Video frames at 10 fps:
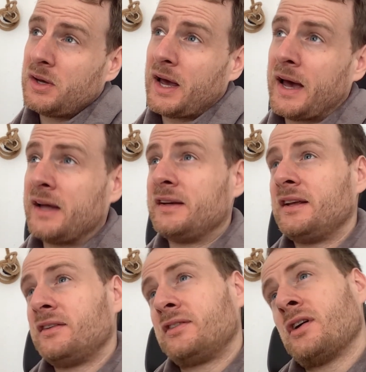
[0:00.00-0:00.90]
and
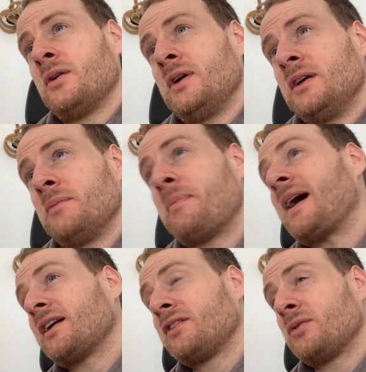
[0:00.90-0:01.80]
it's going
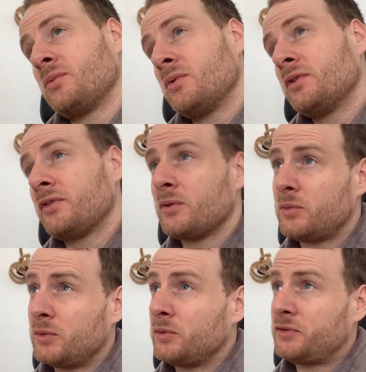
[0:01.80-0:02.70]
back towards the
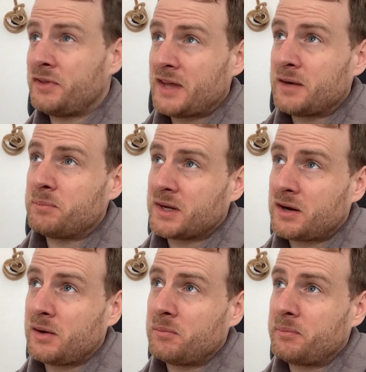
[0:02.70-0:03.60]
wall to then
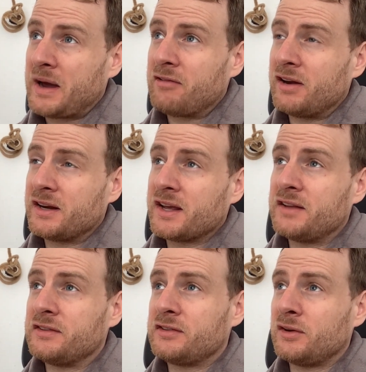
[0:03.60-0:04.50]
become parallel
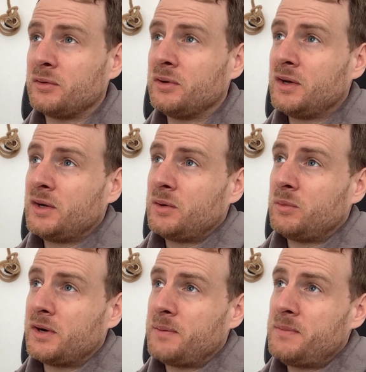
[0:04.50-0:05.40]
again. So
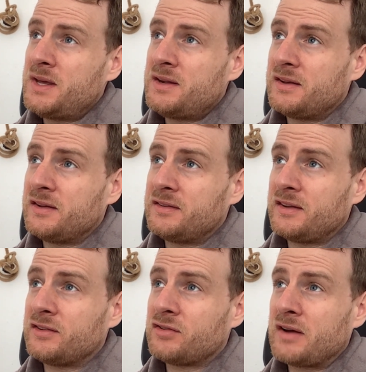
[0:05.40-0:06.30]
what I mean is,
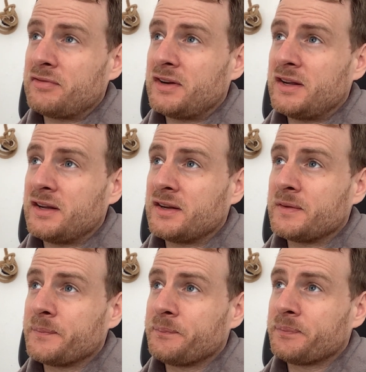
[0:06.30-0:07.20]
it's
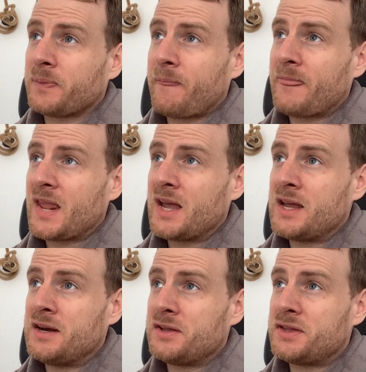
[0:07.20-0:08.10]
traveling
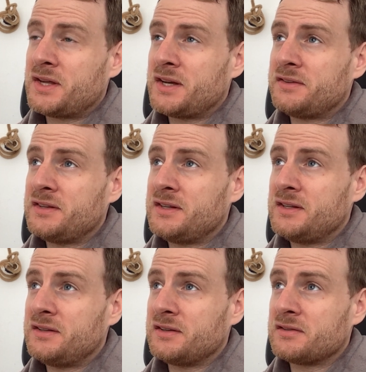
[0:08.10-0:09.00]
in a 30
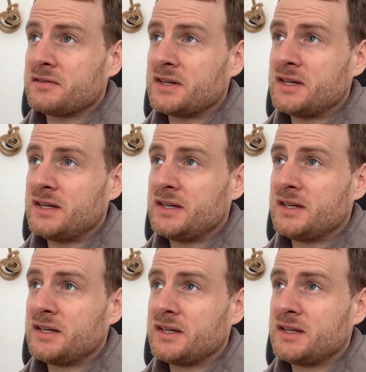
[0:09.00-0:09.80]
degree,